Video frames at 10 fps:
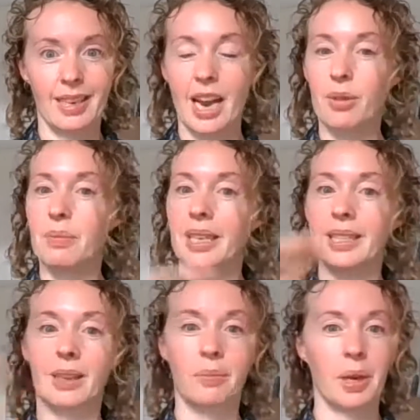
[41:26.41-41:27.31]
Now it
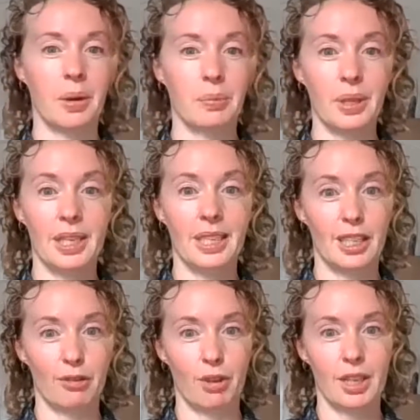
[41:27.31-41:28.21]
means something completely
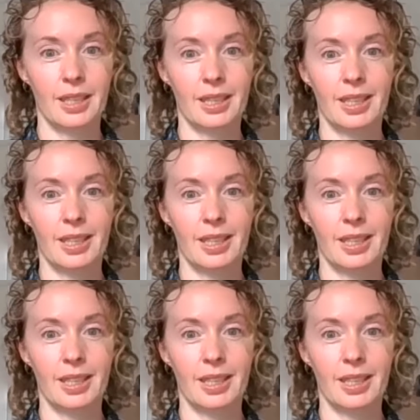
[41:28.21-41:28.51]
different.